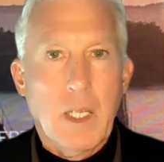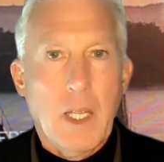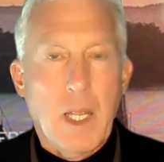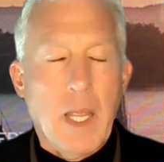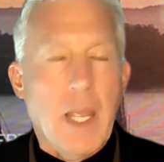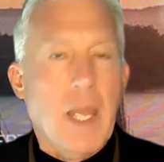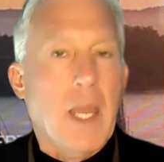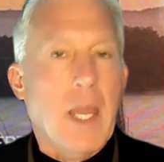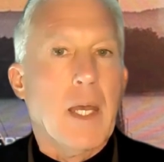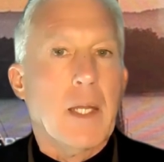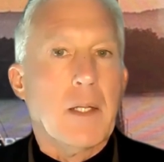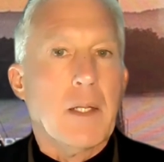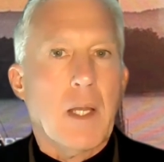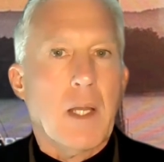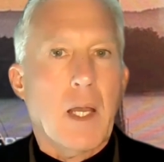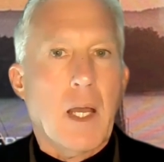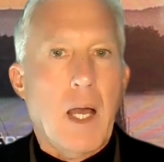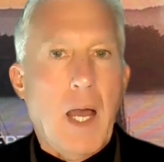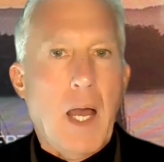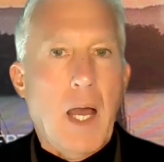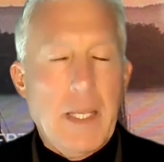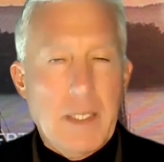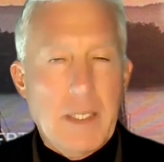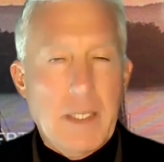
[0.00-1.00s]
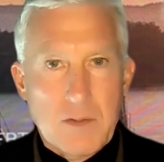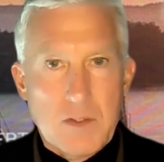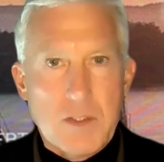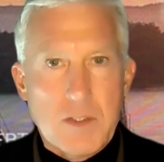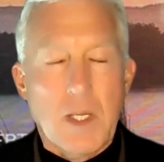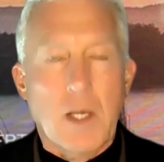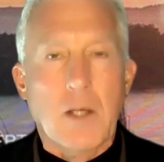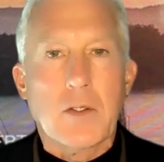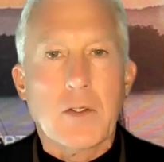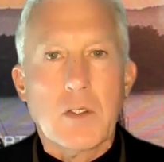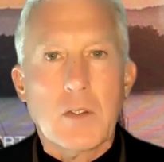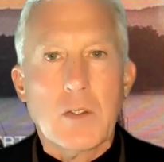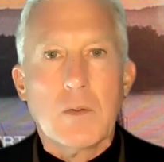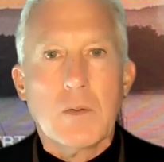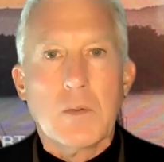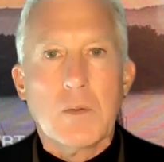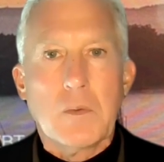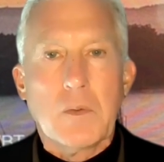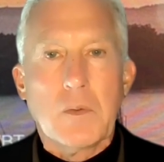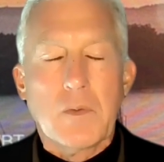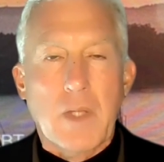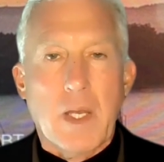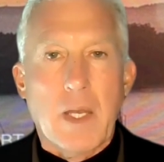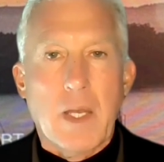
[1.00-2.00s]
And I can tell you
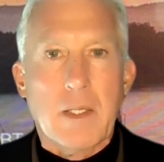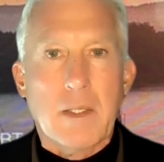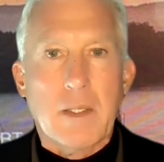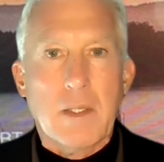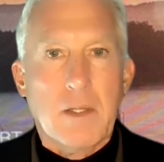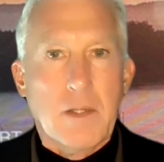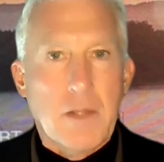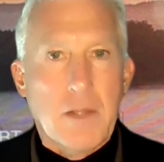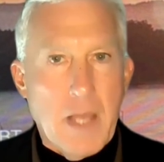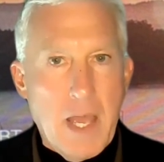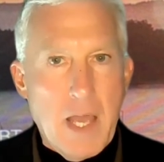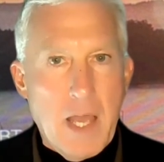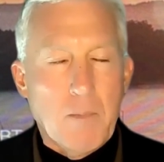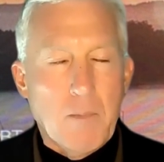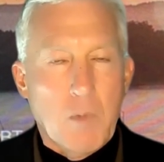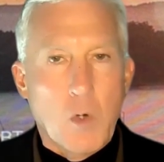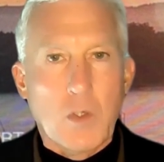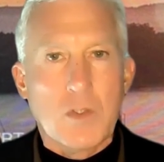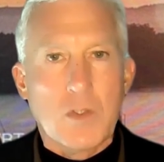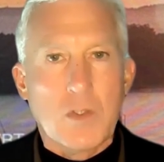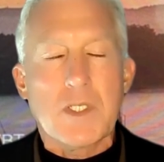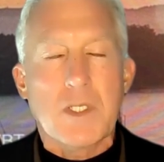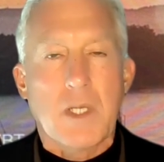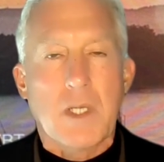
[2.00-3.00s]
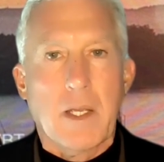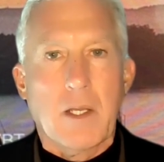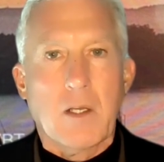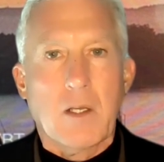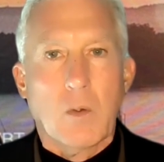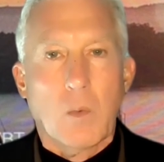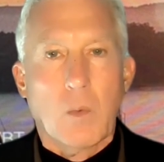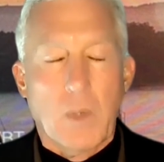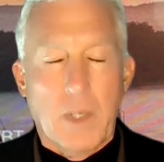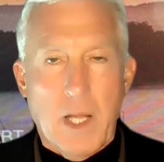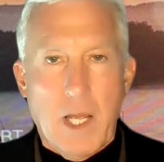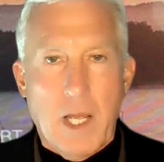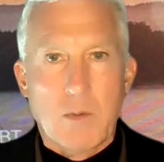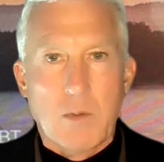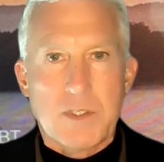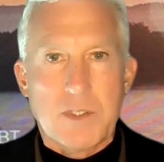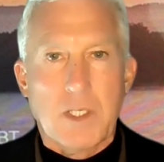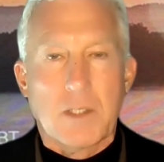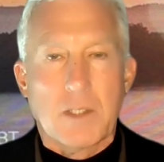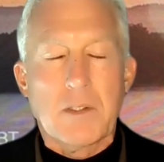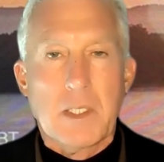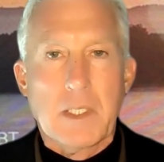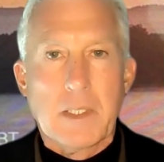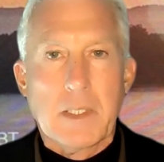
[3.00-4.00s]
that that motorcycle, when I was
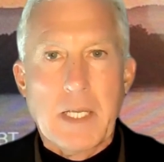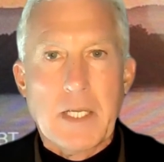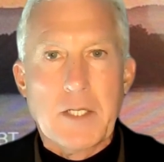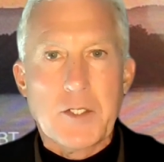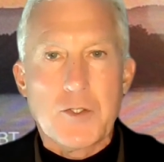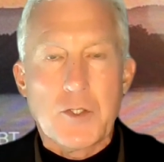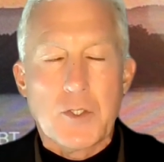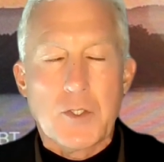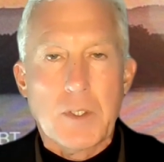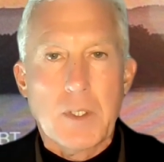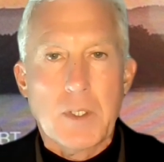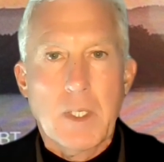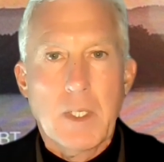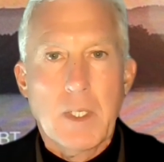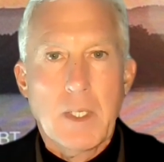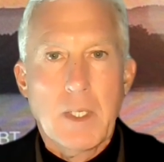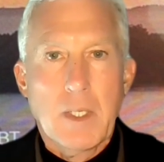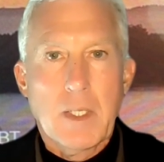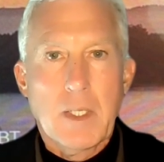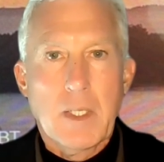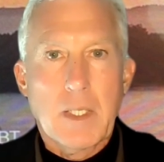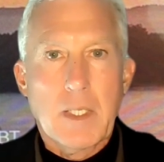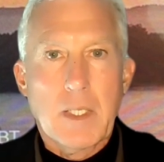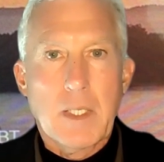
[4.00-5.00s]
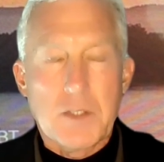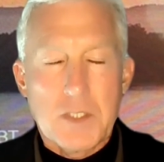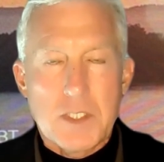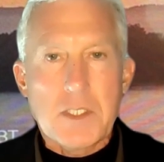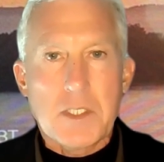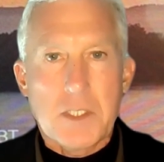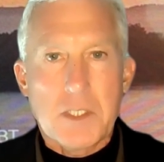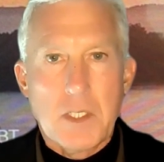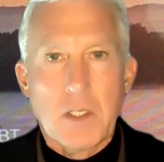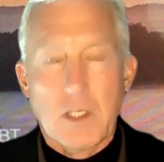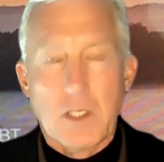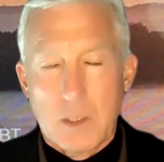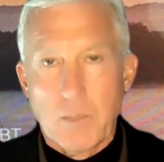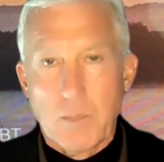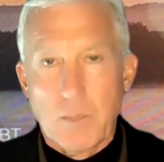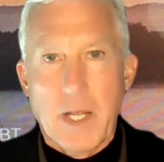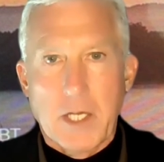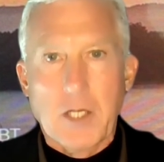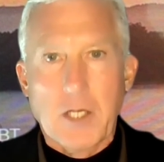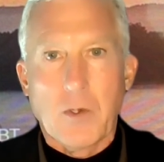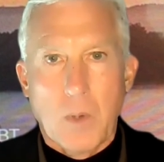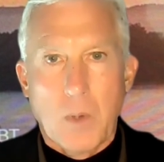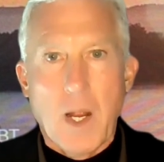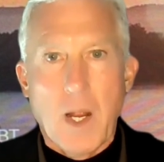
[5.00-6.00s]
a teenager, is still in
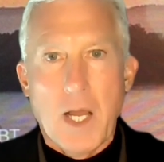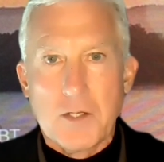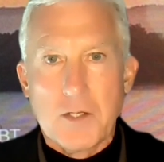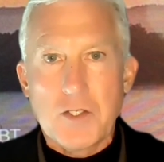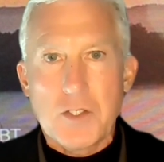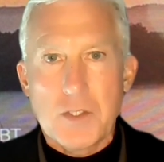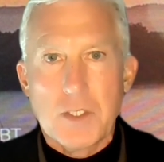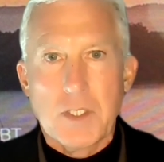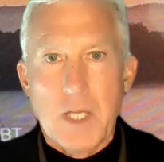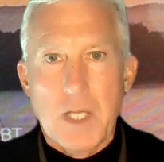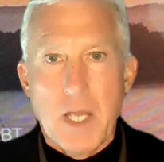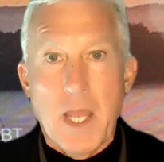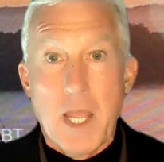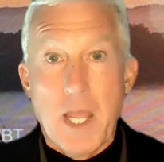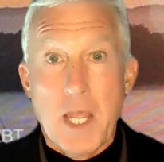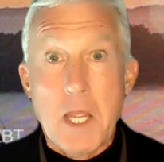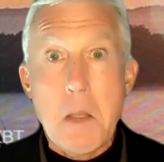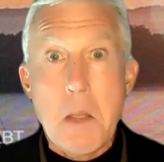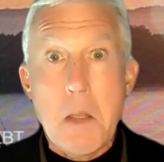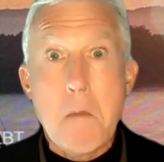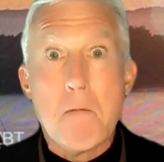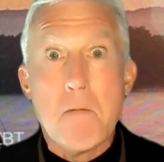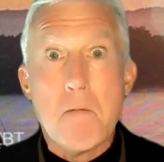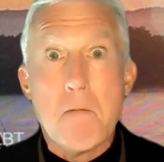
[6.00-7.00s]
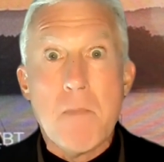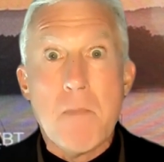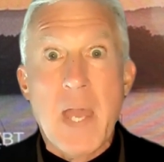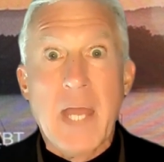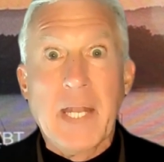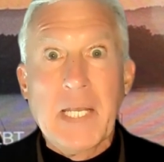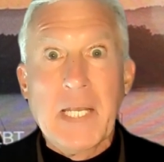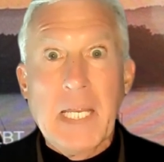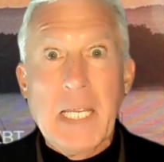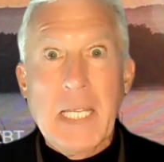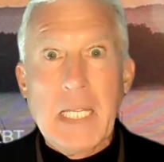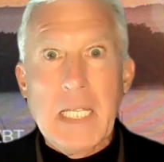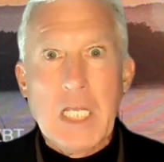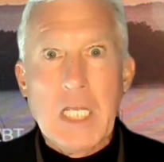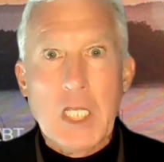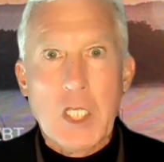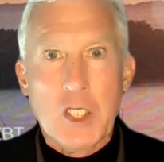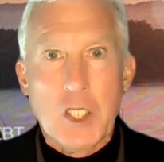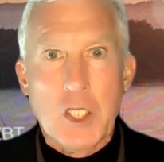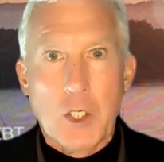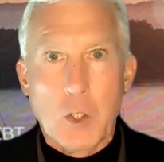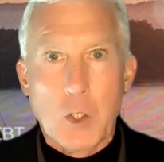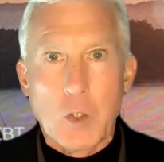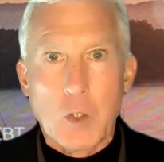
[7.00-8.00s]
my garage today, many
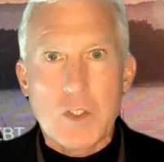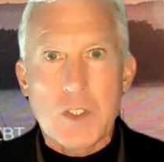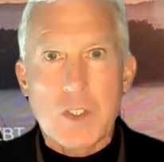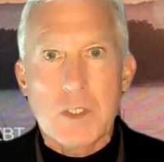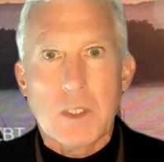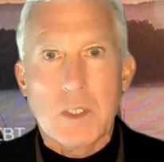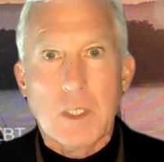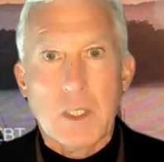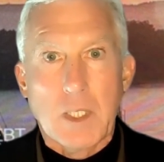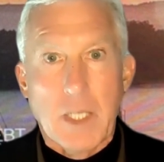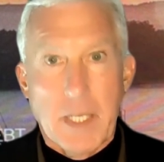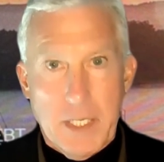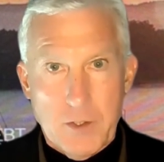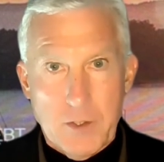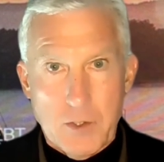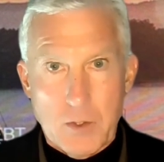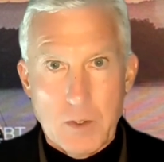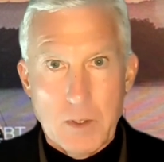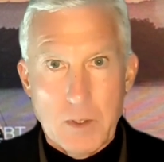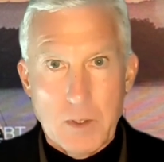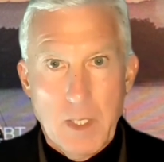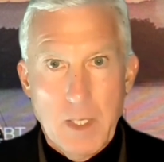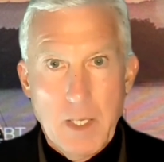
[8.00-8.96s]
years later.